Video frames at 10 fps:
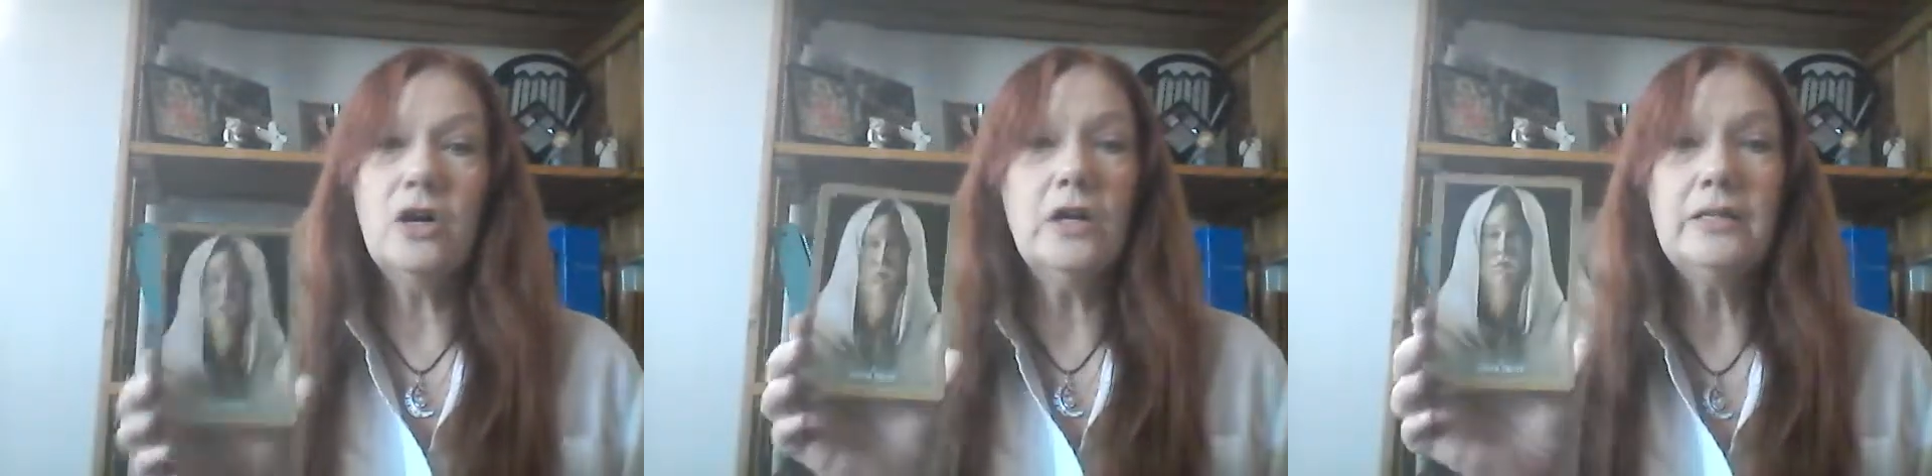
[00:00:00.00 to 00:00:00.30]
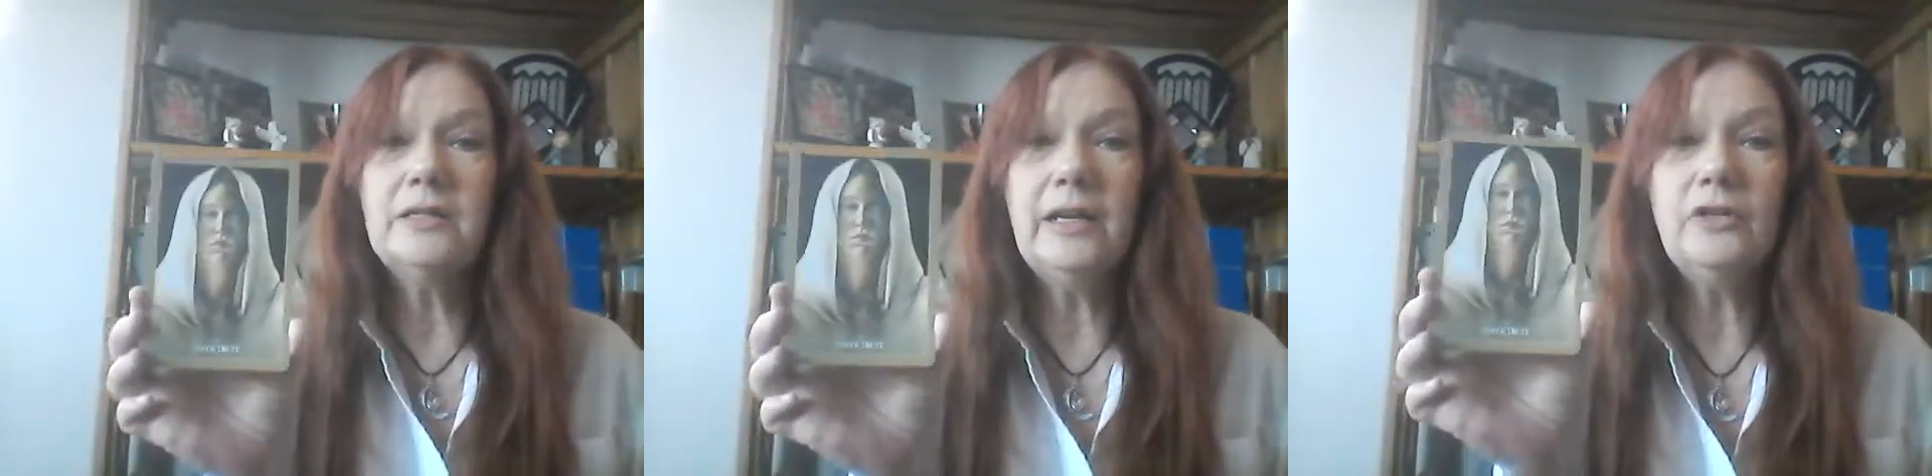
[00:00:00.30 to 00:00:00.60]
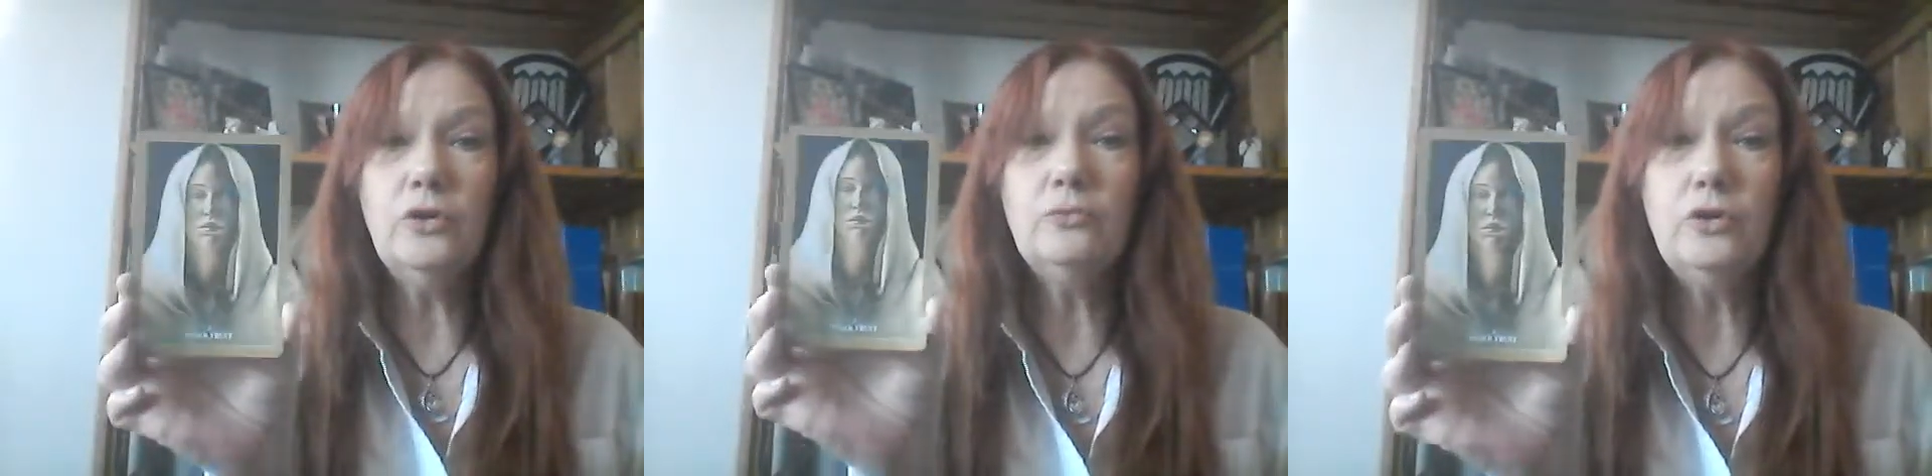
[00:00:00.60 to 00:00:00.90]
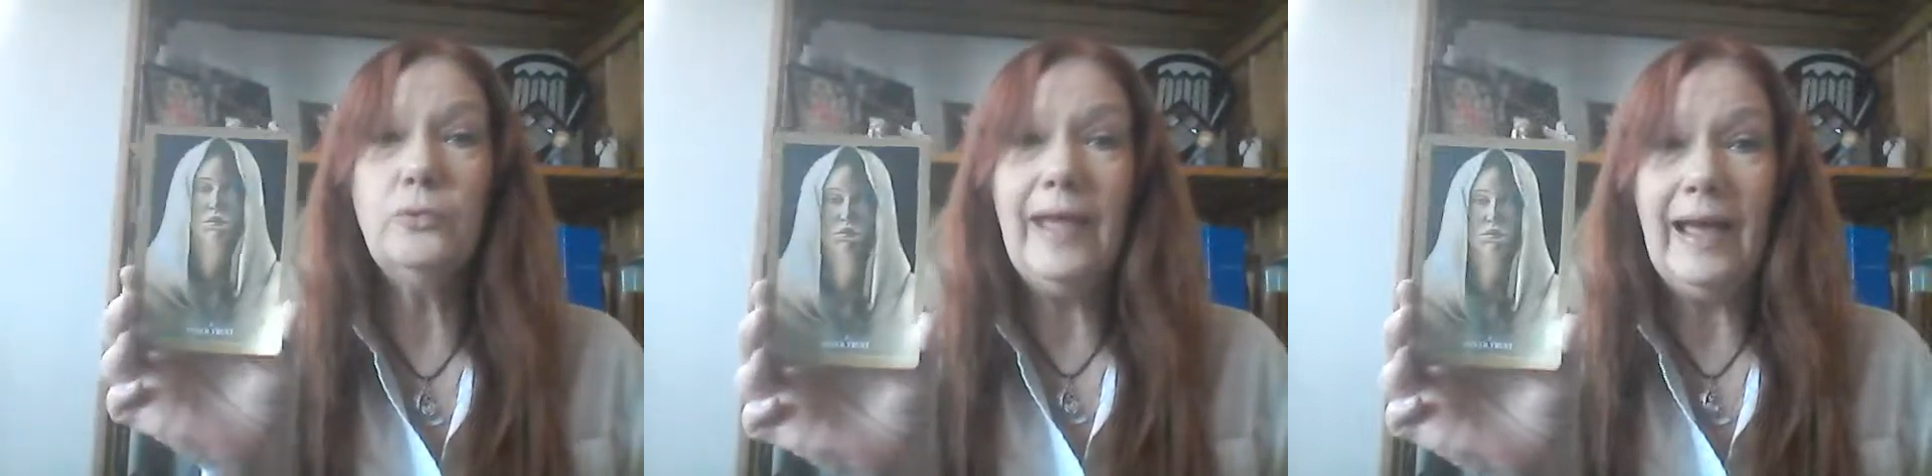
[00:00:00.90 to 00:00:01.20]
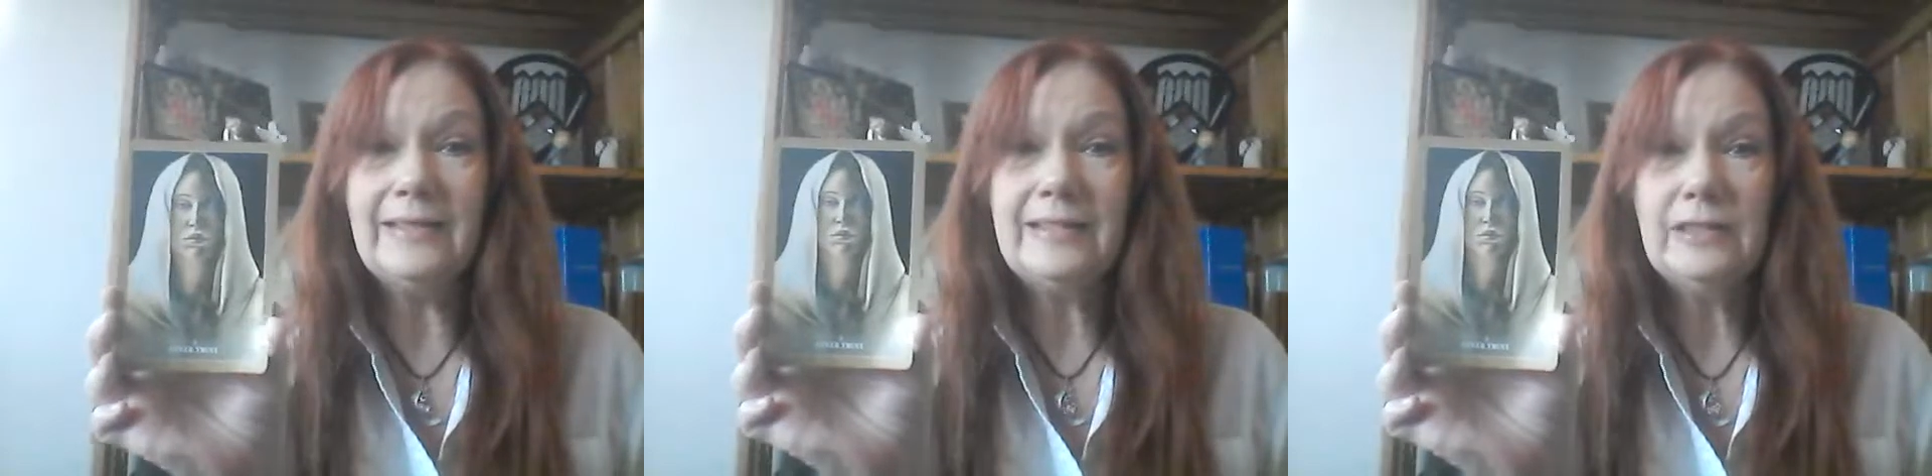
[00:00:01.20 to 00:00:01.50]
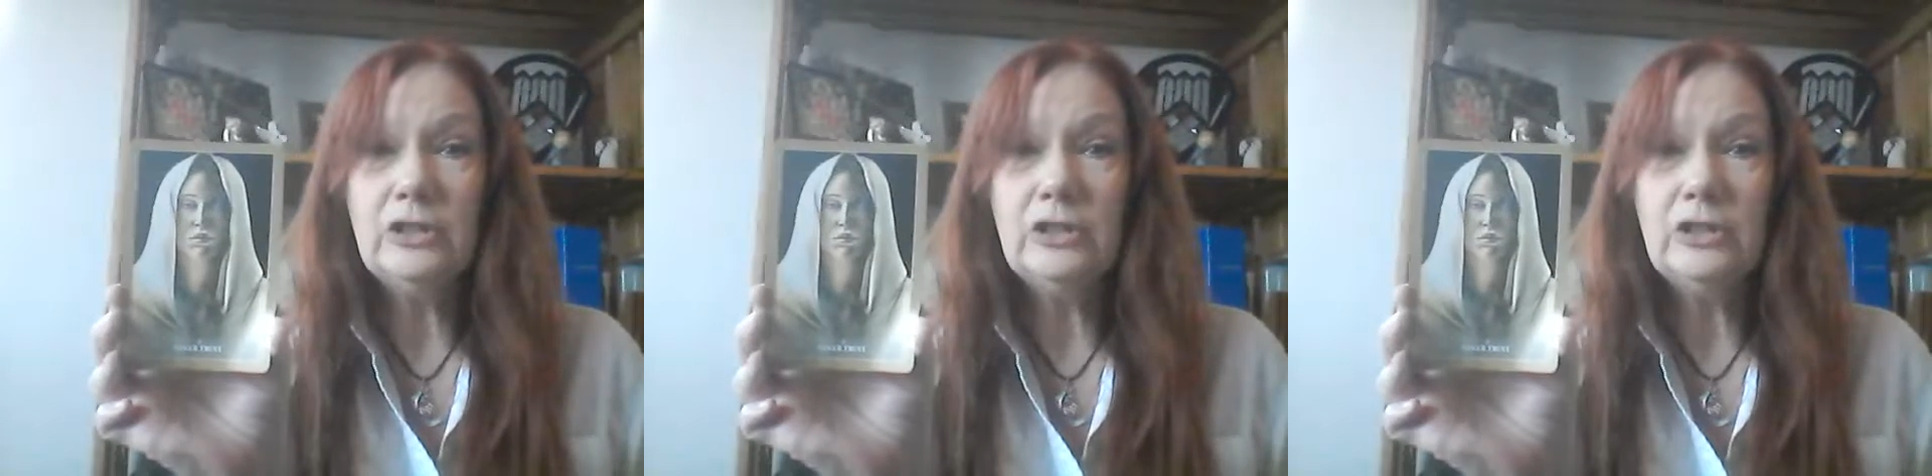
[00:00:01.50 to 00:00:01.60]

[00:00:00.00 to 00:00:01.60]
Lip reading: card is saying, don't do that.